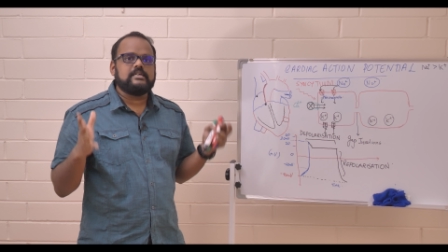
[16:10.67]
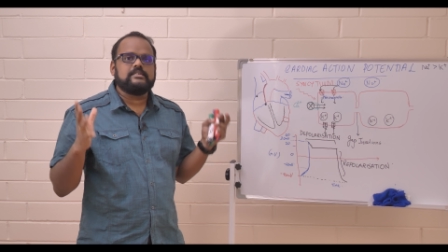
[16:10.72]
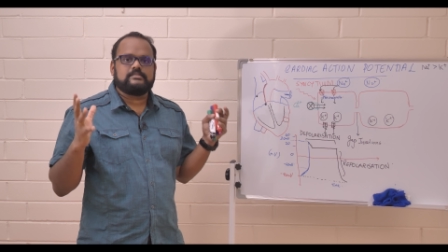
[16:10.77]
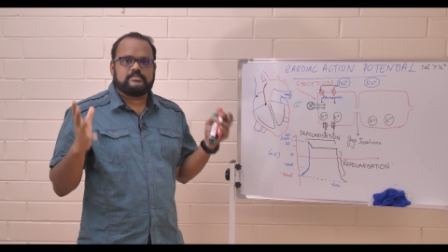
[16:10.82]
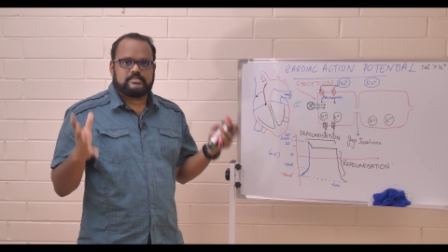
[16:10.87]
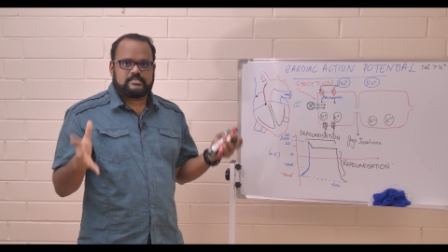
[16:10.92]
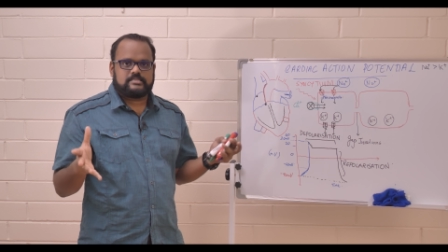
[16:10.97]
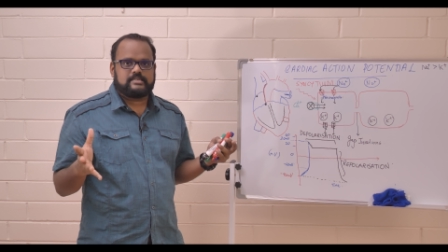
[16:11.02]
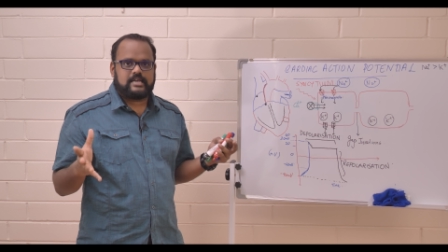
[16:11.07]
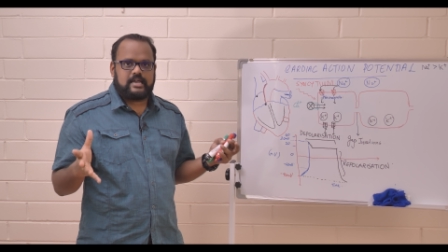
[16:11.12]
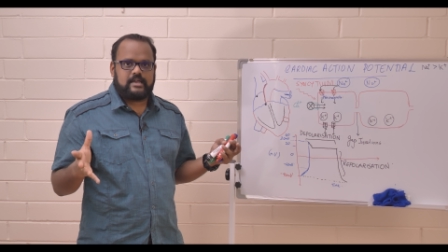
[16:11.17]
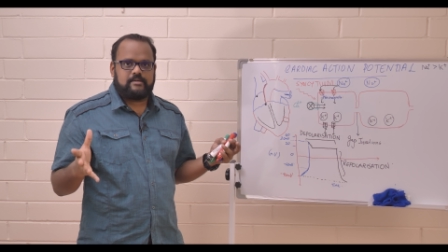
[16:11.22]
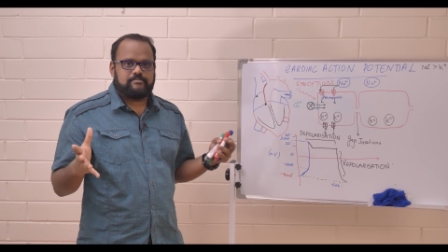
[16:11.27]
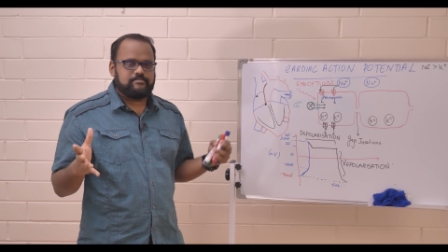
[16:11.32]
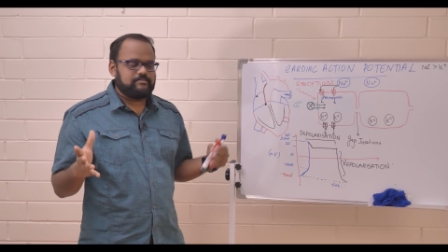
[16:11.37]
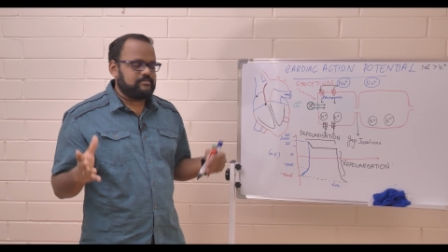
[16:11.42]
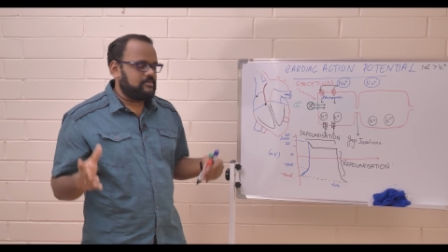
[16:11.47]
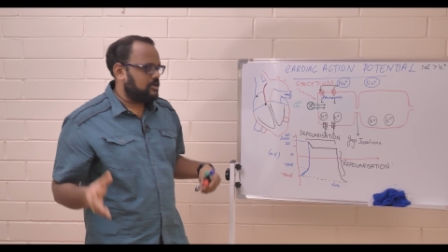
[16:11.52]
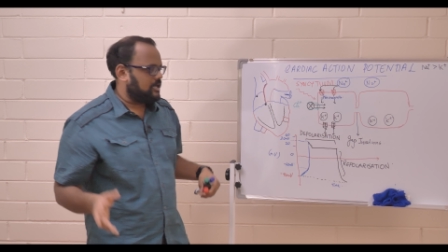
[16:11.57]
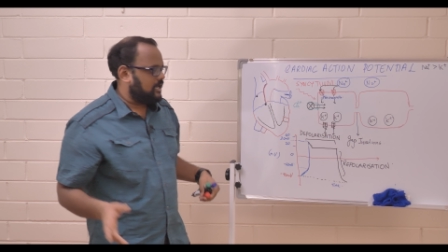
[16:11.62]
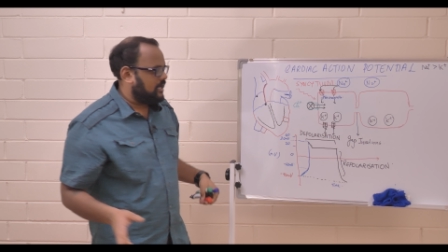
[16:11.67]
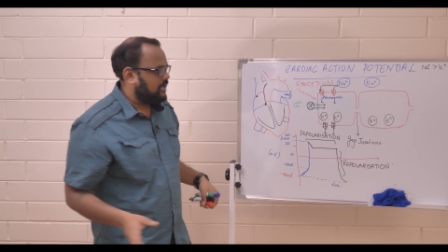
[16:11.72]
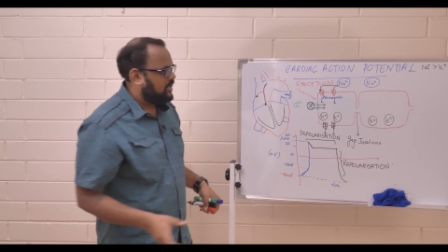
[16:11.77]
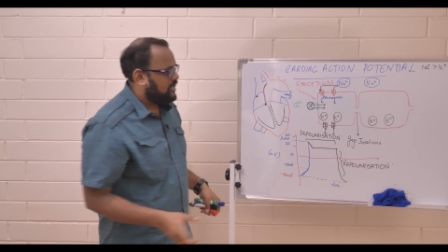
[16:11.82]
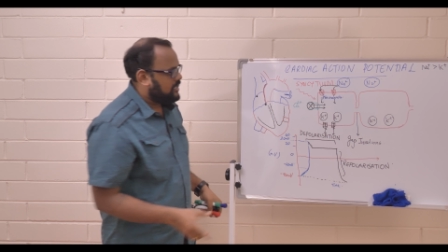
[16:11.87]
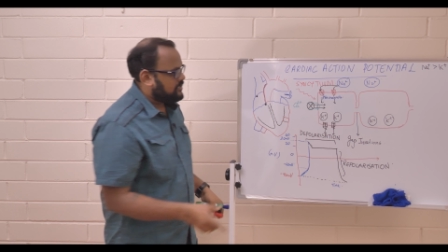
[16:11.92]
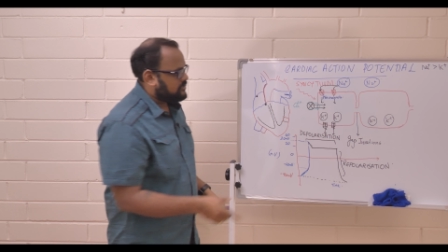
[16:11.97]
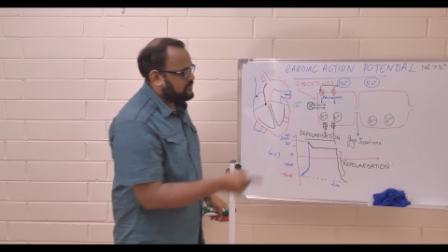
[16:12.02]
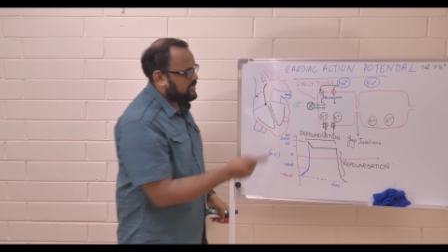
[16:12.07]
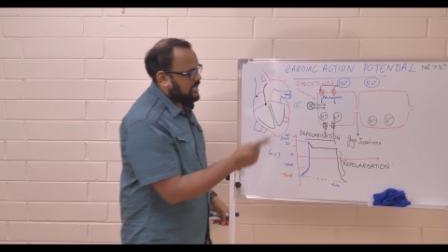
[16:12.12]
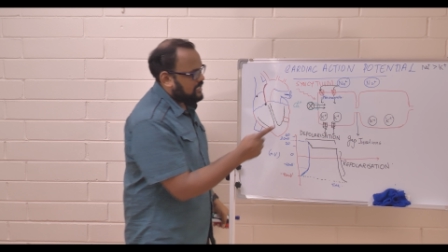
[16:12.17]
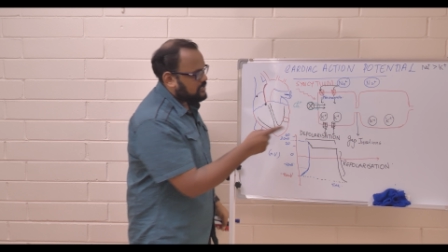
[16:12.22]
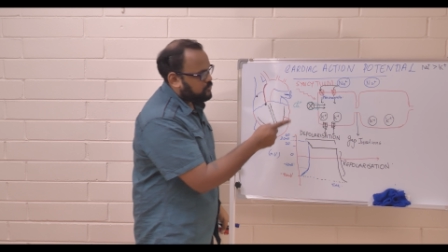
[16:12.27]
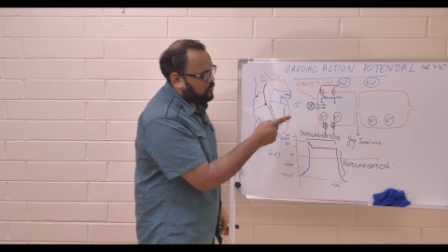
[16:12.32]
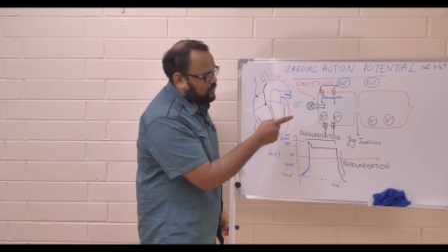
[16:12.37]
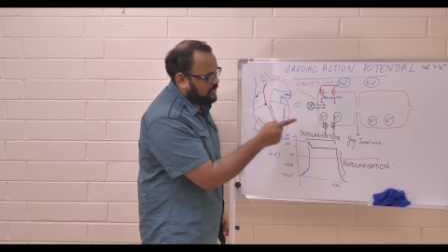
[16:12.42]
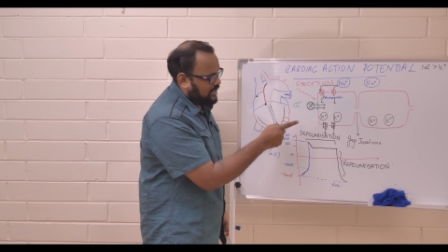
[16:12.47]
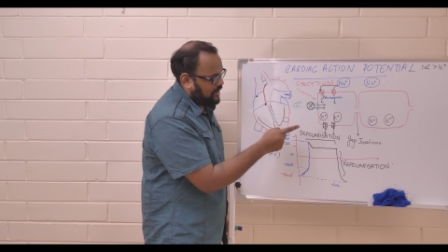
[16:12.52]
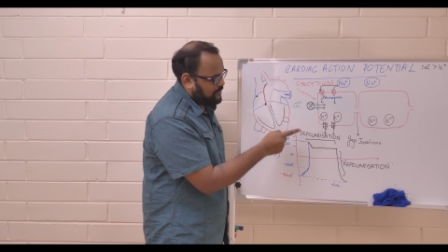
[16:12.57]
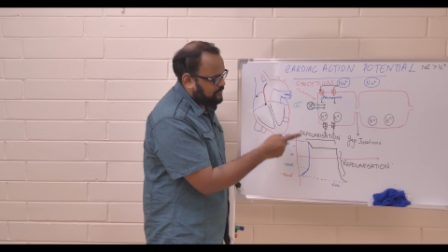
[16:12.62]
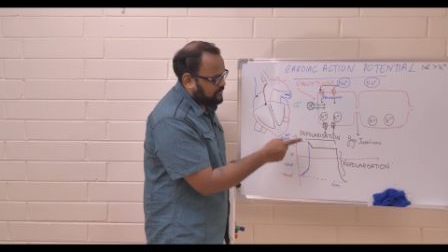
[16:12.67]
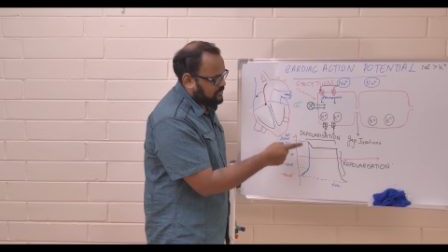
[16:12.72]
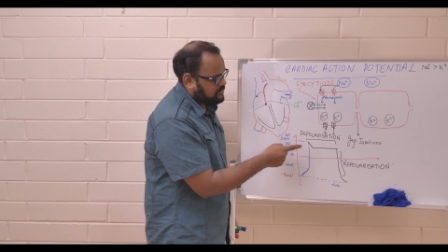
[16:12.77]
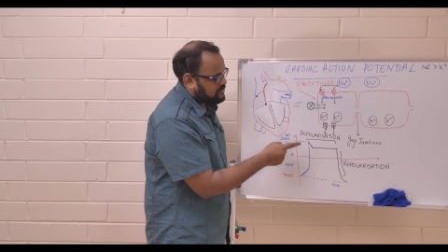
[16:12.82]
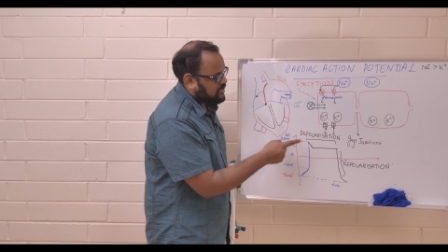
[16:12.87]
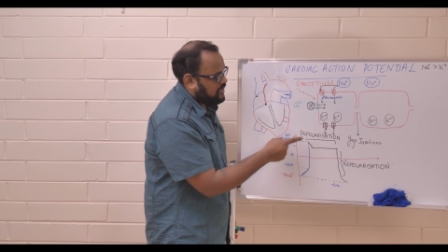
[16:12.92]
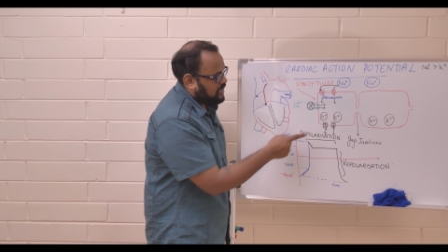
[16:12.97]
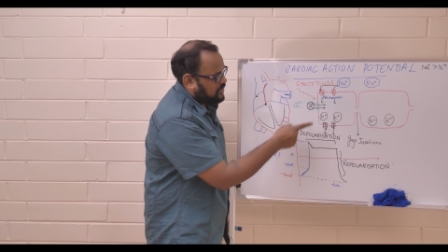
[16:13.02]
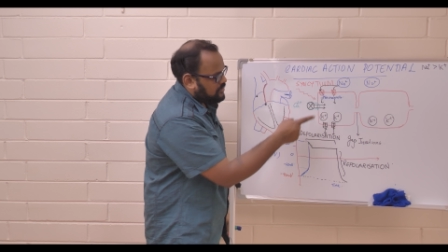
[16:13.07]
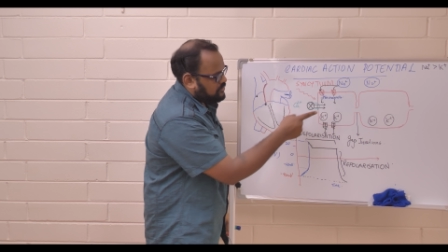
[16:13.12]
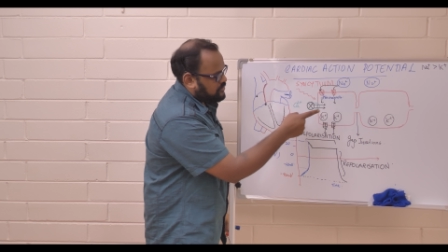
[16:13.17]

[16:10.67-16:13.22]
is the same. Okay, so that's what happens.